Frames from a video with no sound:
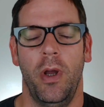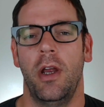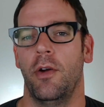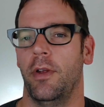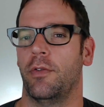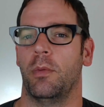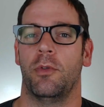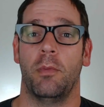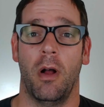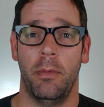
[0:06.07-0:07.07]
hear this from
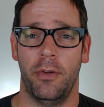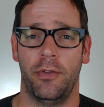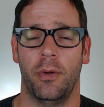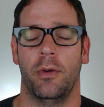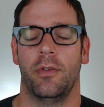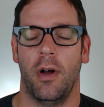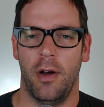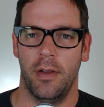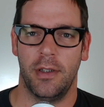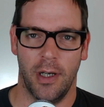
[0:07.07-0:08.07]
small business owners all
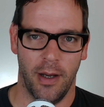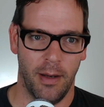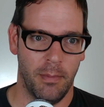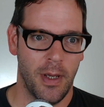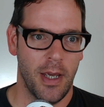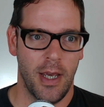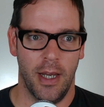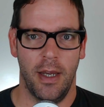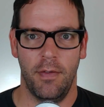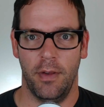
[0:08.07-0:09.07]
the time,
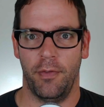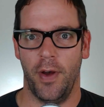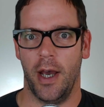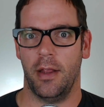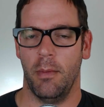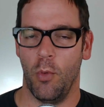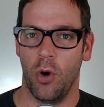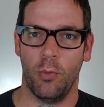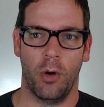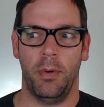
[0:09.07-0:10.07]
and given the fact that more
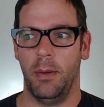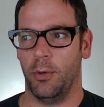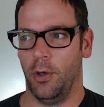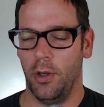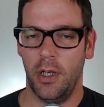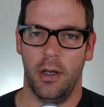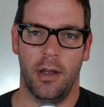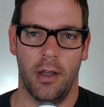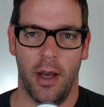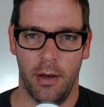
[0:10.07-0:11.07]
and more people are looking
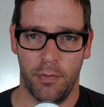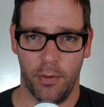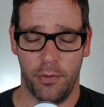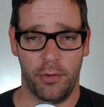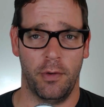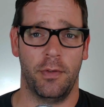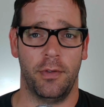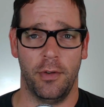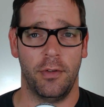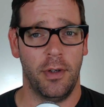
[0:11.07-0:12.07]
online for
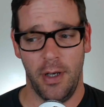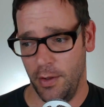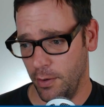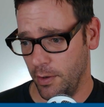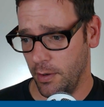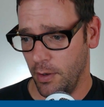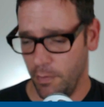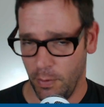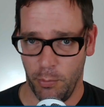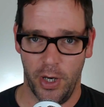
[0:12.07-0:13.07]
services, either
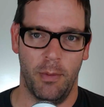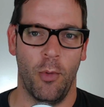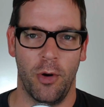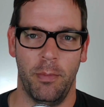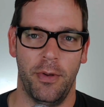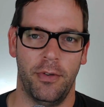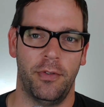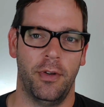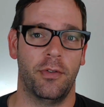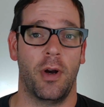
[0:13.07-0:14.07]
for brick and mortar
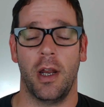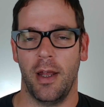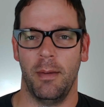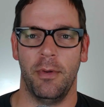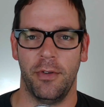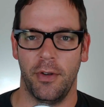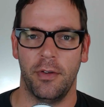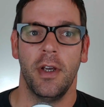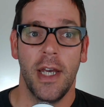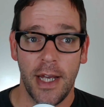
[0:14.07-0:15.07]
businesses or online
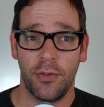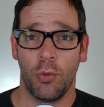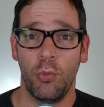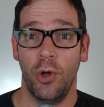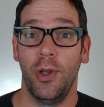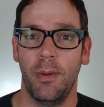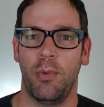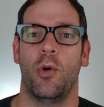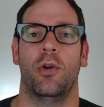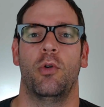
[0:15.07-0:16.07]
businesses, it's a really
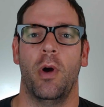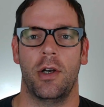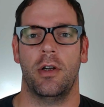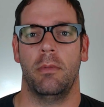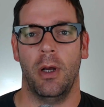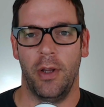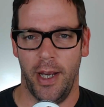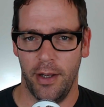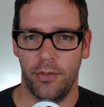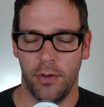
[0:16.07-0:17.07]
important question to be able to
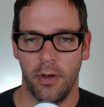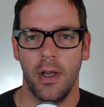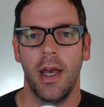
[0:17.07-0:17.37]
answer.